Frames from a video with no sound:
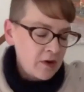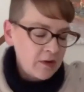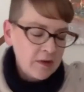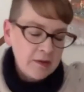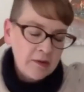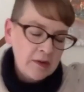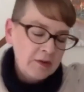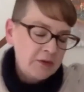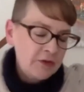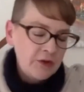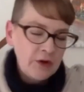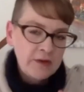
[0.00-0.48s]

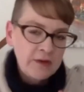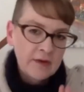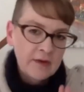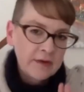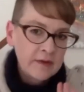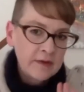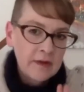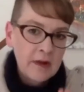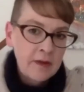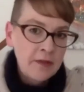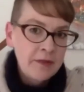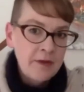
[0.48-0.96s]
word is
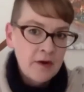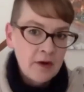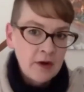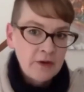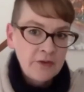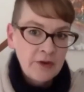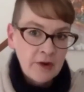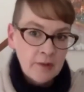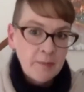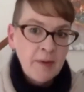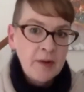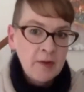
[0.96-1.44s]
translated
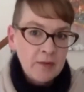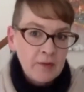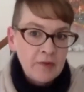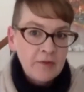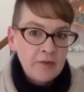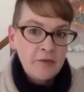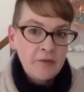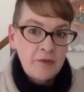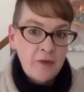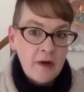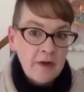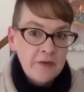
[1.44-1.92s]
lethargic, but
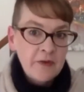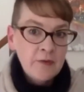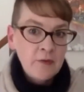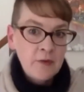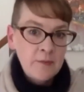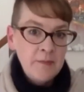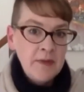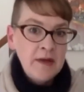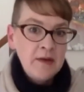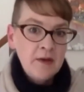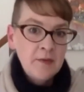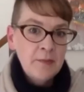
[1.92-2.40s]
for us
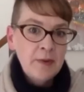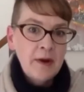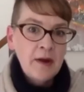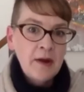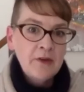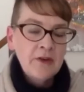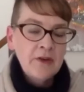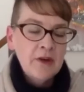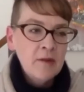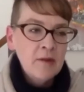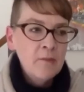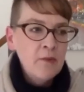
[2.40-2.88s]
it would mean
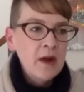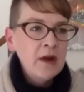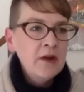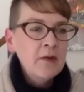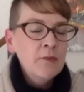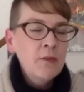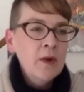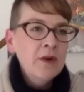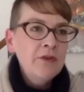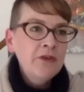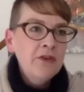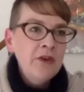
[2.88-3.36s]
depression. And
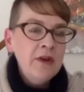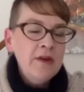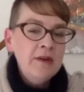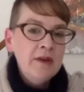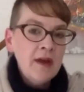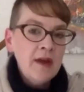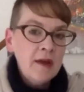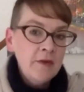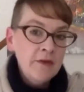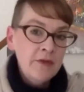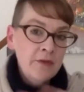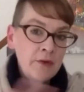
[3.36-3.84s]
what
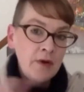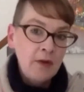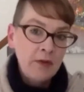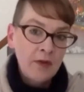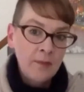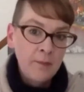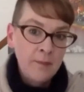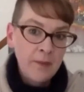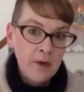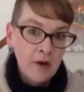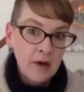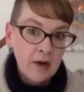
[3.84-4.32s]
she does
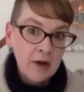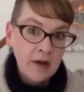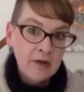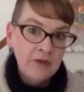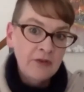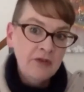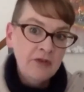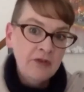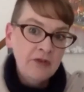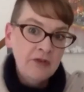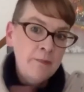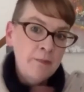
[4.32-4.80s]
throughout the book
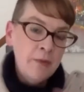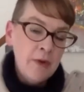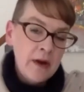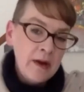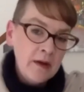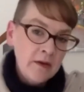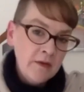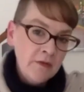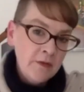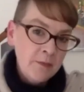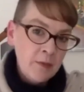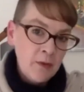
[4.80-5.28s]
is she
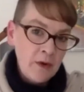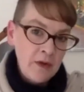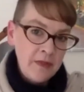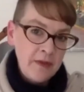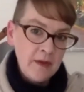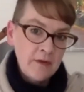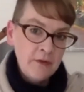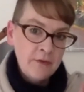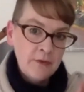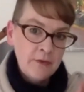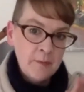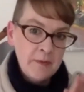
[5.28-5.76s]
brings
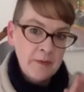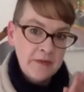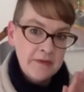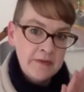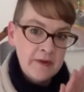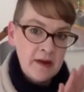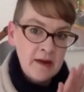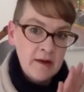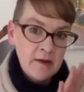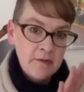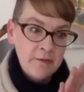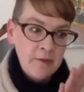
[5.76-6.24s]
Boethius from a
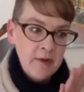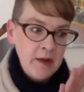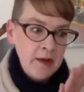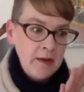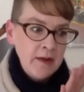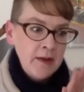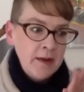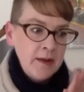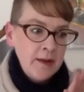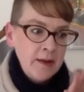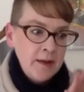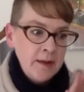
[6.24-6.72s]
state of
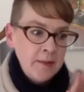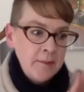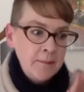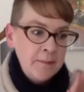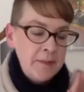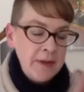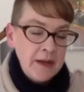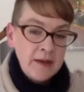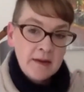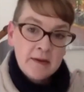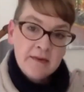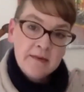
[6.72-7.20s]

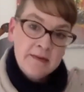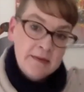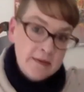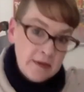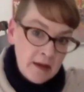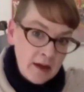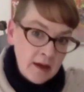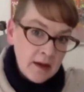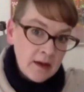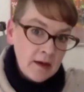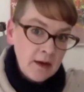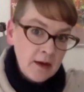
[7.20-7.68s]
being
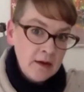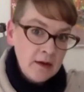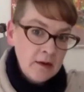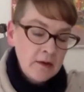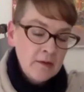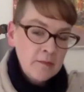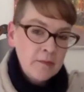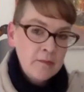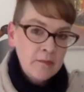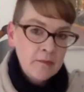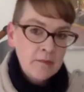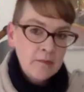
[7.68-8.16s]
sick,